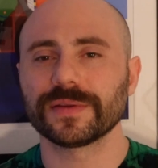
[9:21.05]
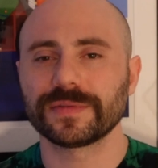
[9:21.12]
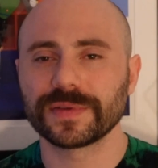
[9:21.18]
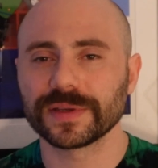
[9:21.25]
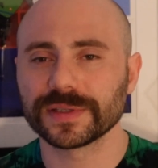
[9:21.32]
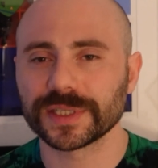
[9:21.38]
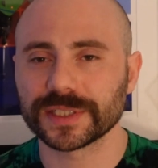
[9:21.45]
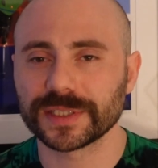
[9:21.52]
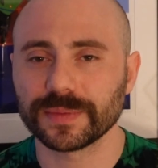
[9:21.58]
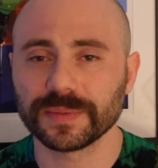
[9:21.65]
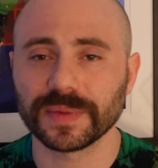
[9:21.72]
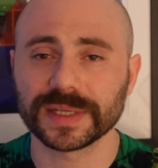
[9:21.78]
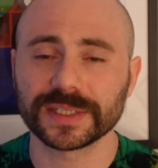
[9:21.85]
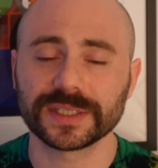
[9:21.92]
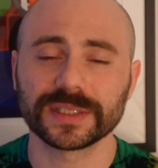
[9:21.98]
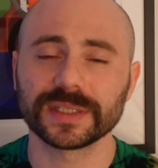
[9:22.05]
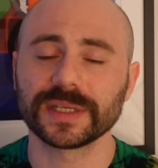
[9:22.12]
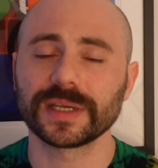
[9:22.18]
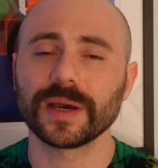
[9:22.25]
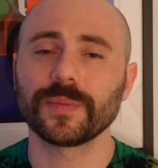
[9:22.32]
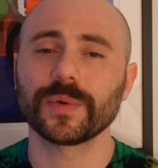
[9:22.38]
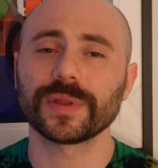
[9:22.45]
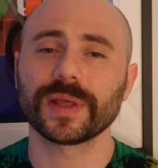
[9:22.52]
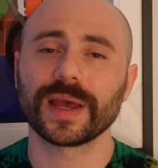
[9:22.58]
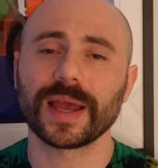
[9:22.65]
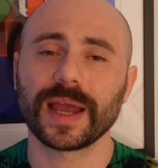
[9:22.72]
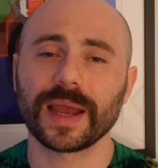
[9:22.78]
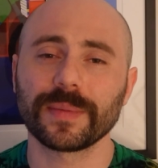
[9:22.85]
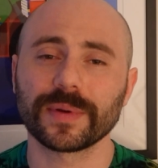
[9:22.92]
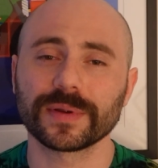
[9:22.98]
It feels like someone might sneak up with a
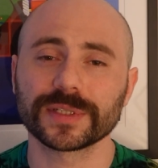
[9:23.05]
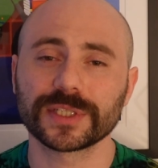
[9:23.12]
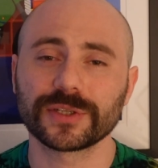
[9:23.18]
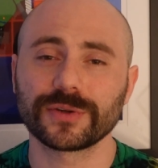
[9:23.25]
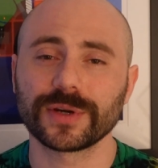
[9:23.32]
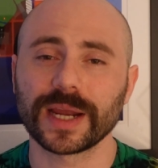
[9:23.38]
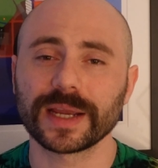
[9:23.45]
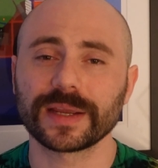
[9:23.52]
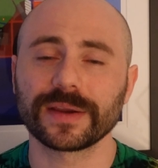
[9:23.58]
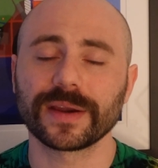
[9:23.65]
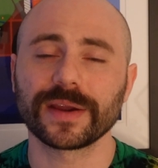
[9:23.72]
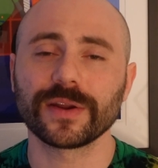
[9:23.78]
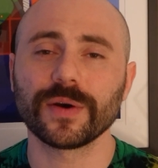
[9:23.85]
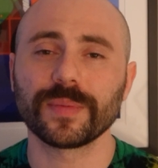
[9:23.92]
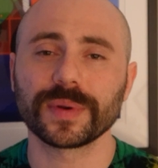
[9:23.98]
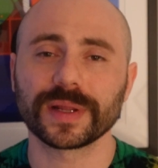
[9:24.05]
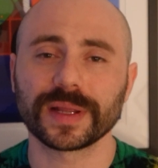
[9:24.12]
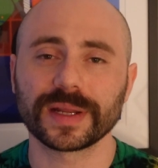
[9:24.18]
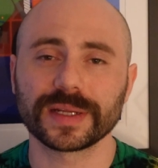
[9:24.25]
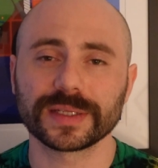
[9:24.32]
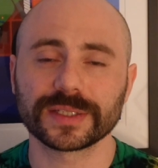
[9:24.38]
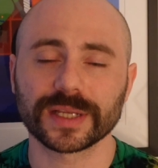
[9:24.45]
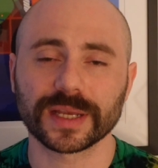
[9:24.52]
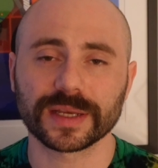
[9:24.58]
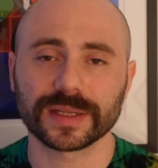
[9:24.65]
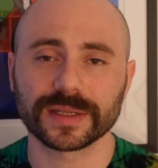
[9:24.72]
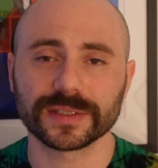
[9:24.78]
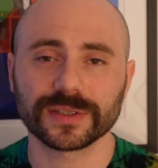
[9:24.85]
hammer and crack your head open at any second.